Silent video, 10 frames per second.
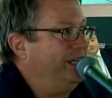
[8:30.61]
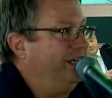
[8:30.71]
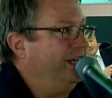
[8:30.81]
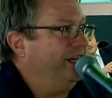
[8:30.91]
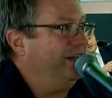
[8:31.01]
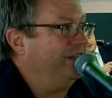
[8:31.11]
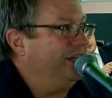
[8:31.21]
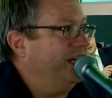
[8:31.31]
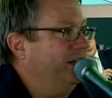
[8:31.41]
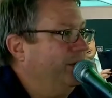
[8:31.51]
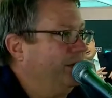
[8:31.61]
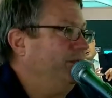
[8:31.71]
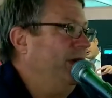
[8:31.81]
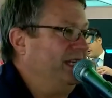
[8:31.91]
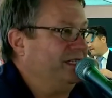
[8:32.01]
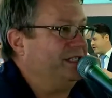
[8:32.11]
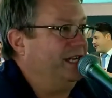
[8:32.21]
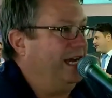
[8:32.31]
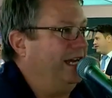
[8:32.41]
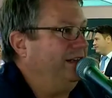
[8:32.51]
look at the in the Delaware Basin
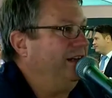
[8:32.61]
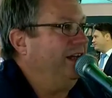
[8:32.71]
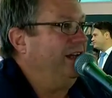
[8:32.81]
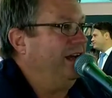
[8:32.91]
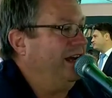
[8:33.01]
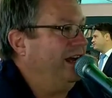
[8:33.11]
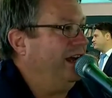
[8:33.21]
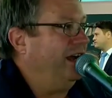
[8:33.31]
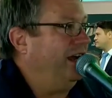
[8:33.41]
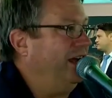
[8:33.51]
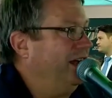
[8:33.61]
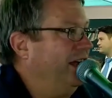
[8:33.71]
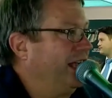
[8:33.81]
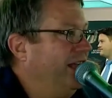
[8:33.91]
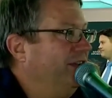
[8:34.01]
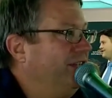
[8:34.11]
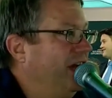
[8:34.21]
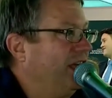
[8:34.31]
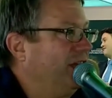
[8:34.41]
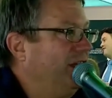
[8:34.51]
side, I gave a
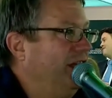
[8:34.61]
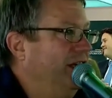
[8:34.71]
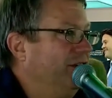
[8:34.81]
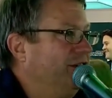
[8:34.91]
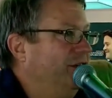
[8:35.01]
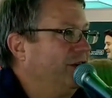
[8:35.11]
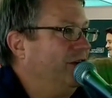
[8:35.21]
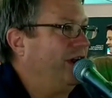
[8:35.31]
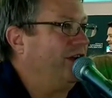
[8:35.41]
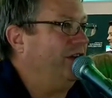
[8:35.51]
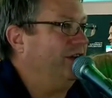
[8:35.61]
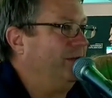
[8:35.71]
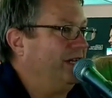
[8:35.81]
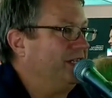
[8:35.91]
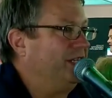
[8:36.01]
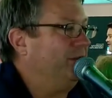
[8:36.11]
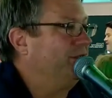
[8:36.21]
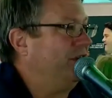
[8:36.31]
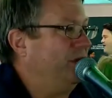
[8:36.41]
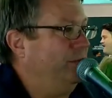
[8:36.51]
talk a year or so ago. I called it my
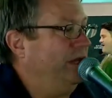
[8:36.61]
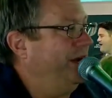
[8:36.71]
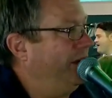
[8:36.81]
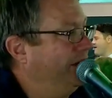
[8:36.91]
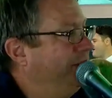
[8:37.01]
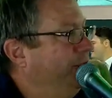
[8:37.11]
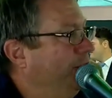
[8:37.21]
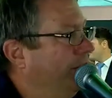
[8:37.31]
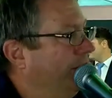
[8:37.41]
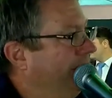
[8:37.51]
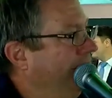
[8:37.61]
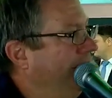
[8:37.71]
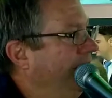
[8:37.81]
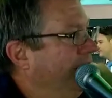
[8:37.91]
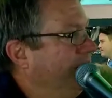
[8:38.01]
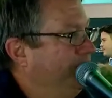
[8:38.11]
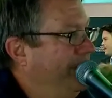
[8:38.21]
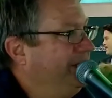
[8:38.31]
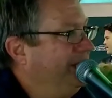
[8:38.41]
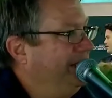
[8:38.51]
subsalt play on shore, because
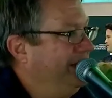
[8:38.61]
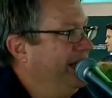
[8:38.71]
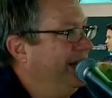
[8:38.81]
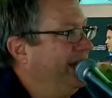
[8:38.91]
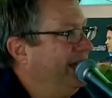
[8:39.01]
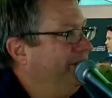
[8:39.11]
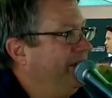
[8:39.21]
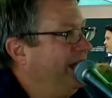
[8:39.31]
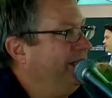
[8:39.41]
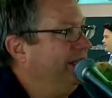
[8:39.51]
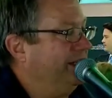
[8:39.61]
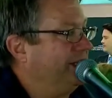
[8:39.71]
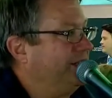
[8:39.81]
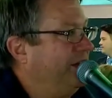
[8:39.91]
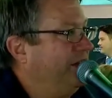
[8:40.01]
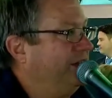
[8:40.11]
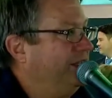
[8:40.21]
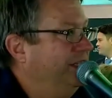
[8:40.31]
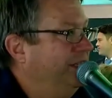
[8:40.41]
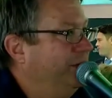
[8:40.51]
basically the anhydrites and the
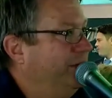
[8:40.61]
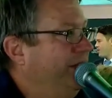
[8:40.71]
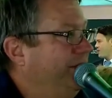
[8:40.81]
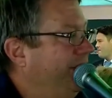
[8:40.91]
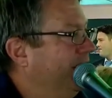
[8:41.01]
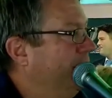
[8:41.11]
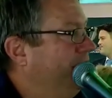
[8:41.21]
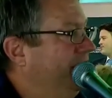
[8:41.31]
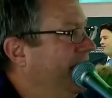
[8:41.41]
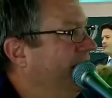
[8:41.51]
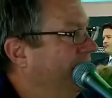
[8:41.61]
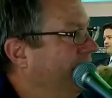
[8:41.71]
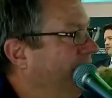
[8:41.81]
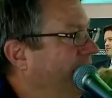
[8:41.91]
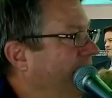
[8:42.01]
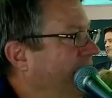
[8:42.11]
salt and the reefing up shallow.